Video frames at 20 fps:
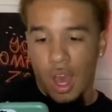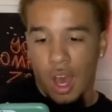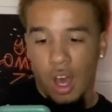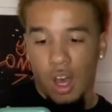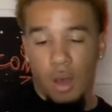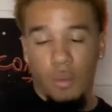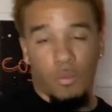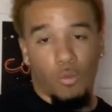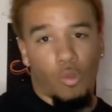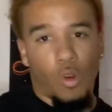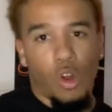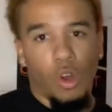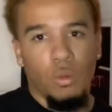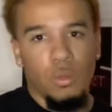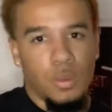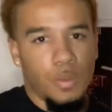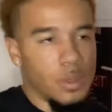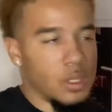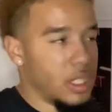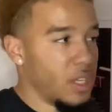Robes,
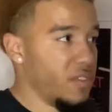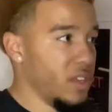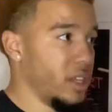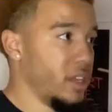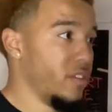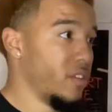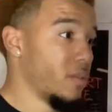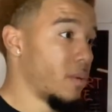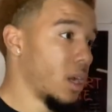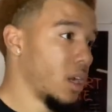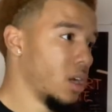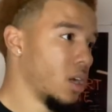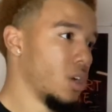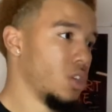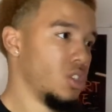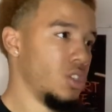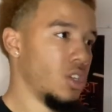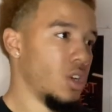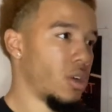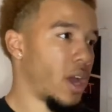specifically for my girls.
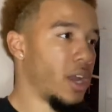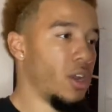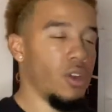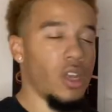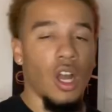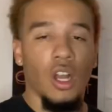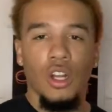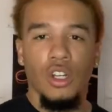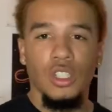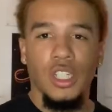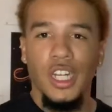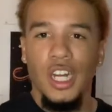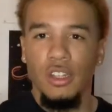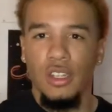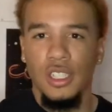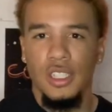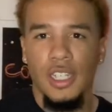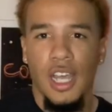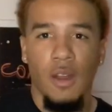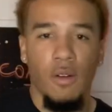You know, I know y'all girls get out the
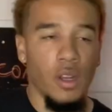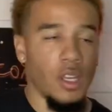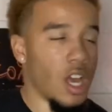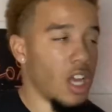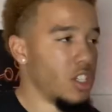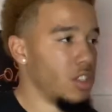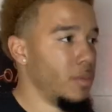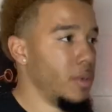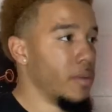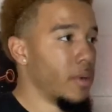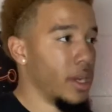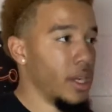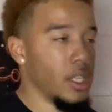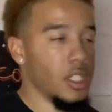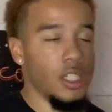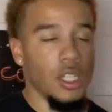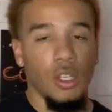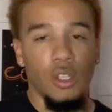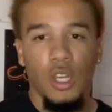shower and y'all just be wanting to chill.